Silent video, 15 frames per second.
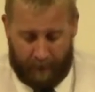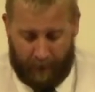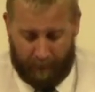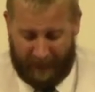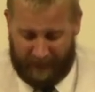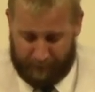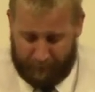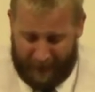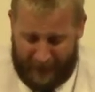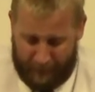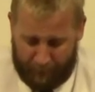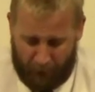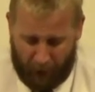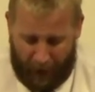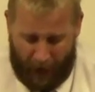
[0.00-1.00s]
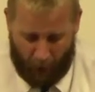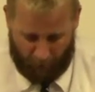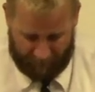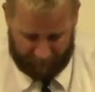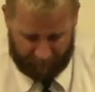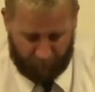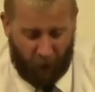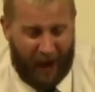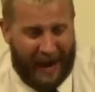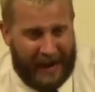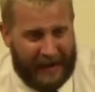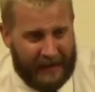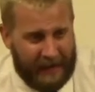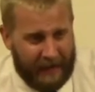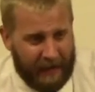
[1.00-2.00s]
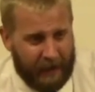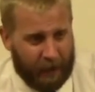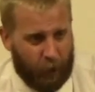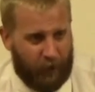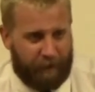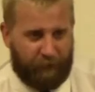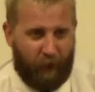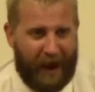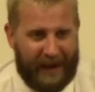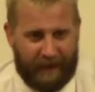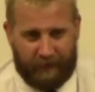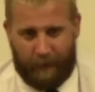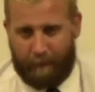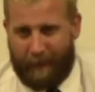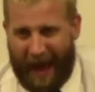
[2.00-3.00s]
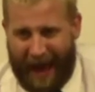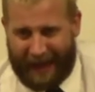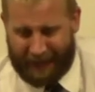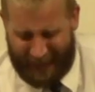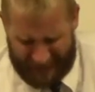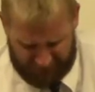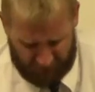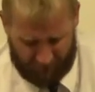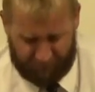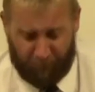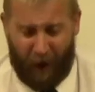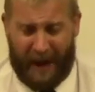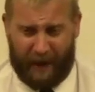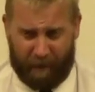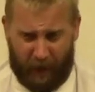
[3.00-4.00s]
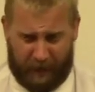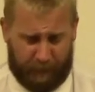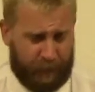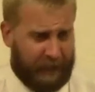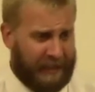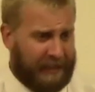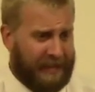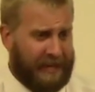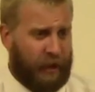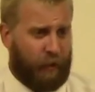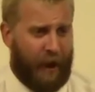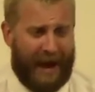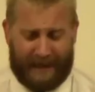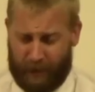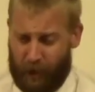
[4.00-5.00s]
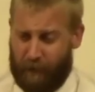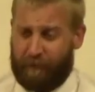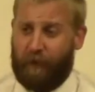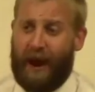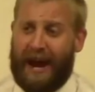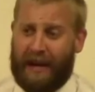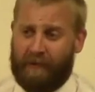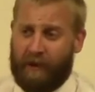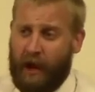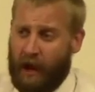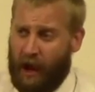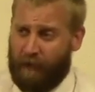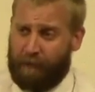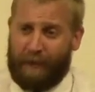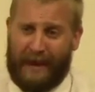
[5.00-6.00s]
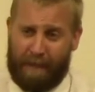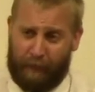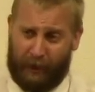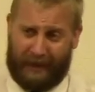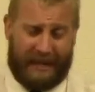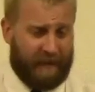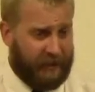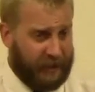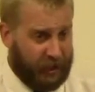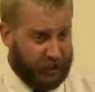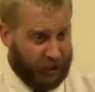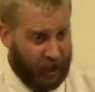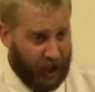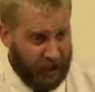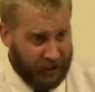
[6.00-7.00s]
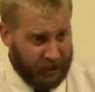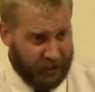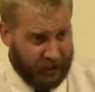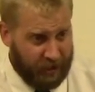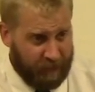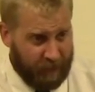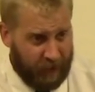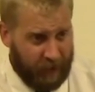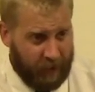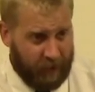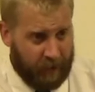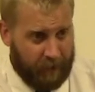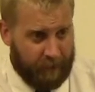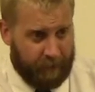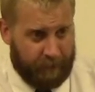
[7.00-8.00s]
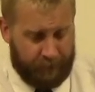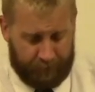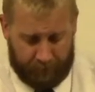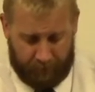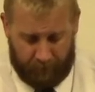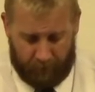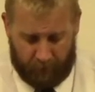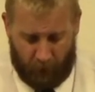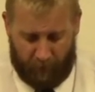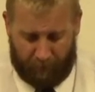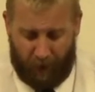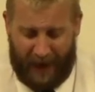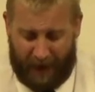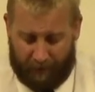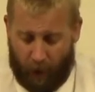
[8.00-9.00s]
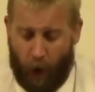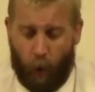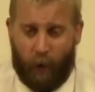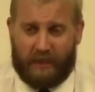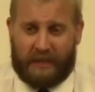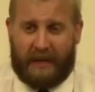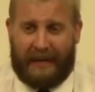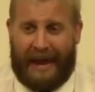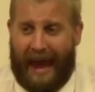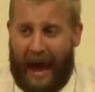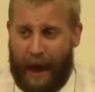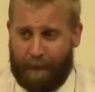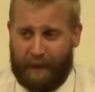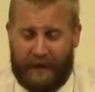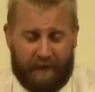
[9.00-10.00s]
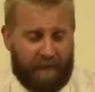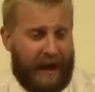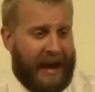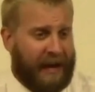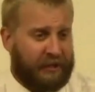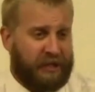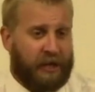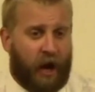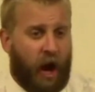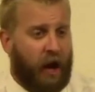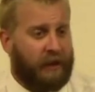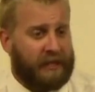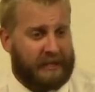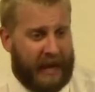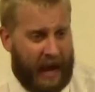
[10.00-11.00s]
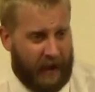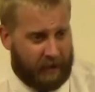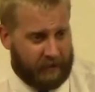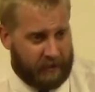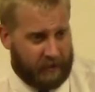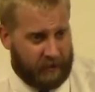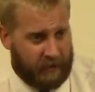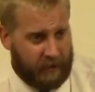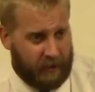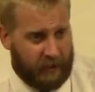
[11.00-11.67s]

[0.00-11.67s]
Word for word: Because people are afraid. They're afraid of the backlash. They're afraid of what's politically correct. They're afraid of, of people leaving their church. They're afraid of, oh, what's going to happen if I actually call this out?